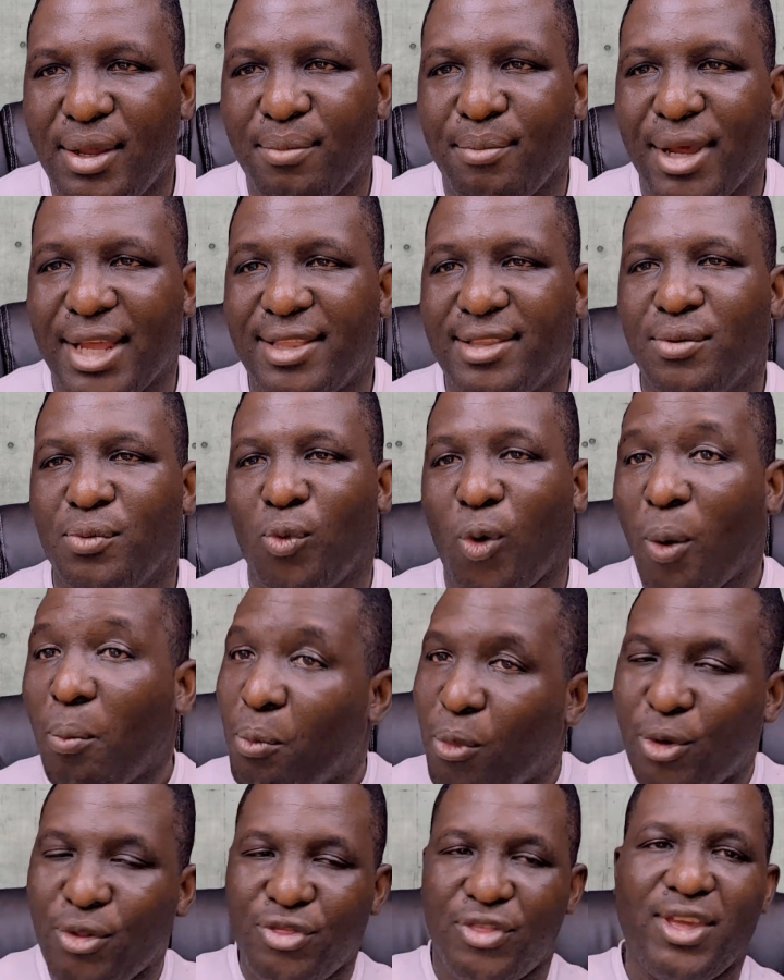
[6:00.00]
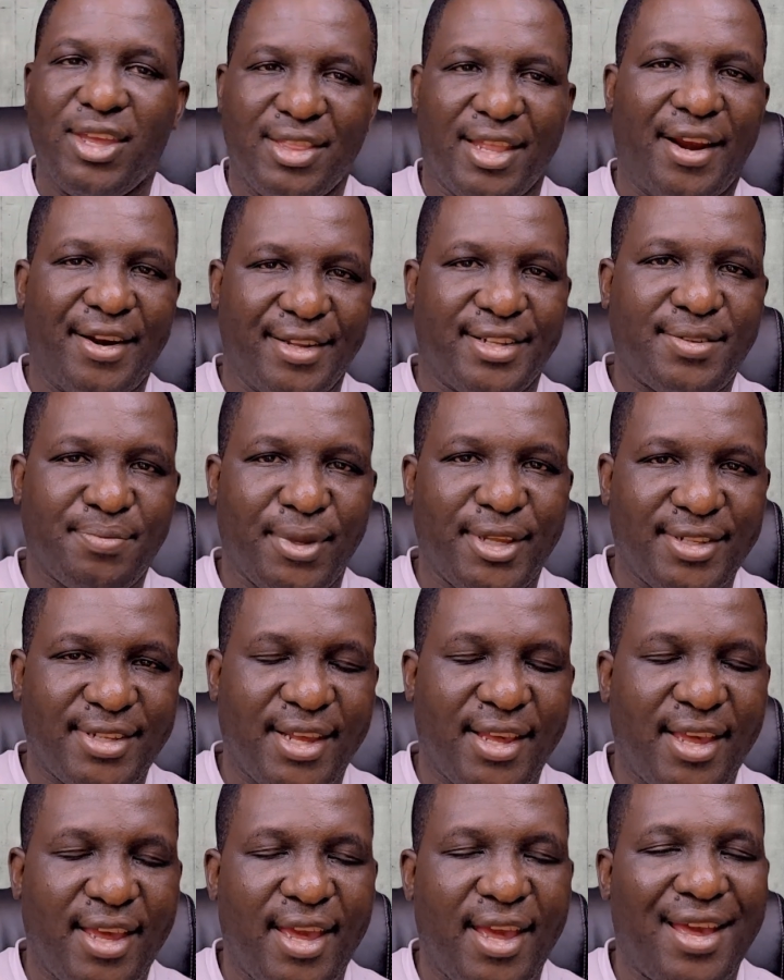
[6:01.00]
But one more thing that is
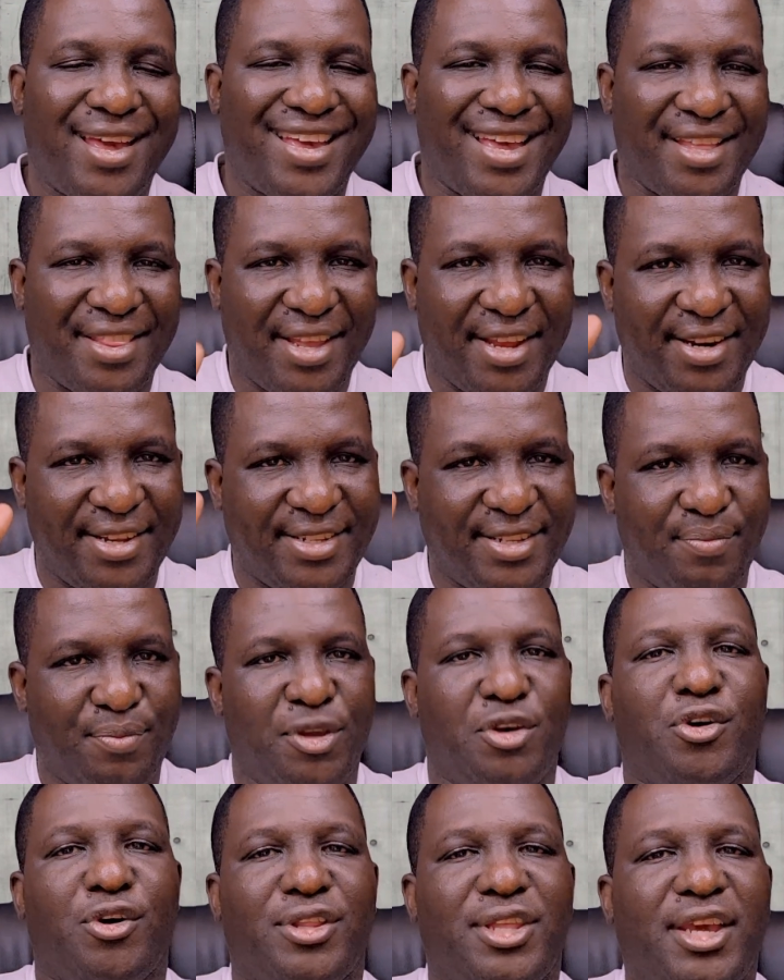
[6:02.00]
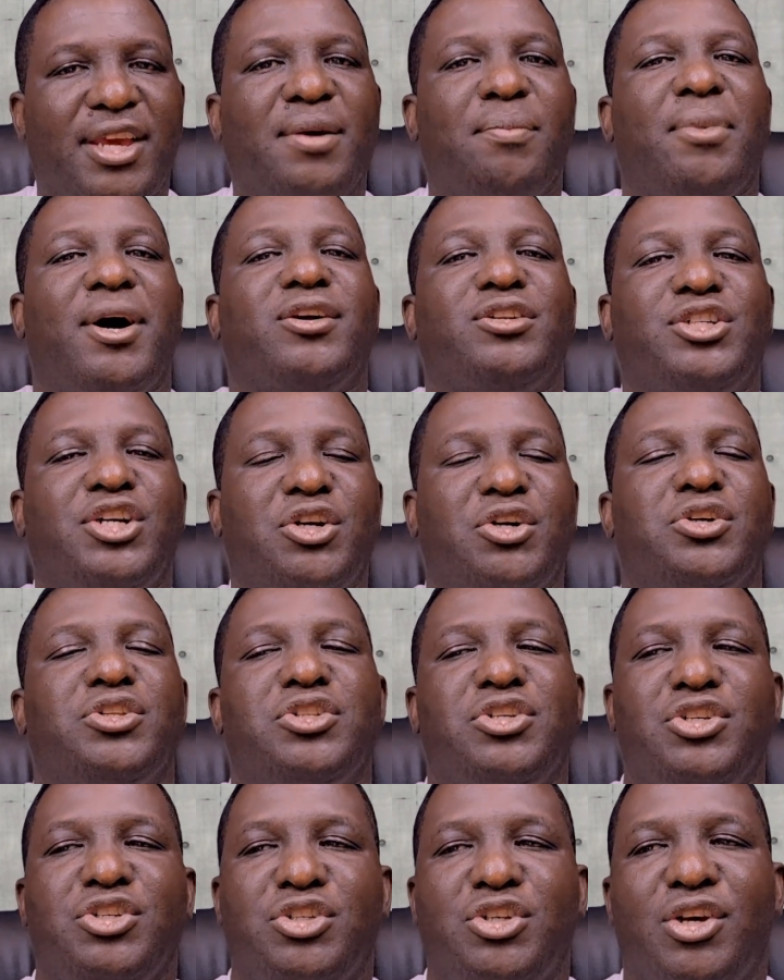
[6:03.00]
missing here, and that is the periodic boundary
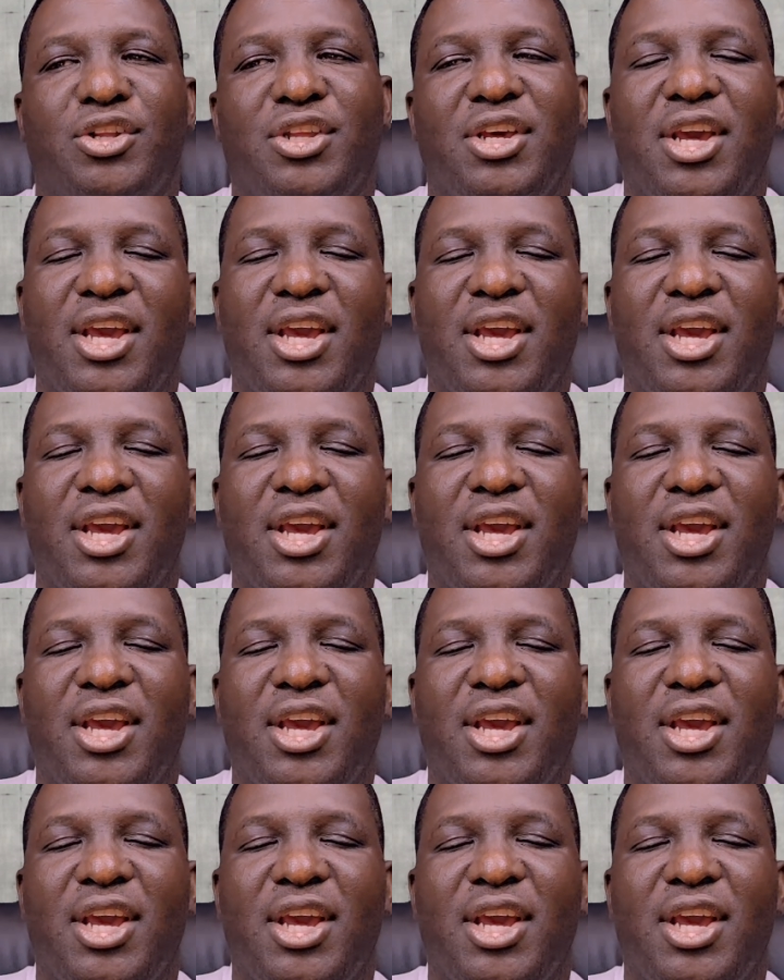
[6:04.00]
condition.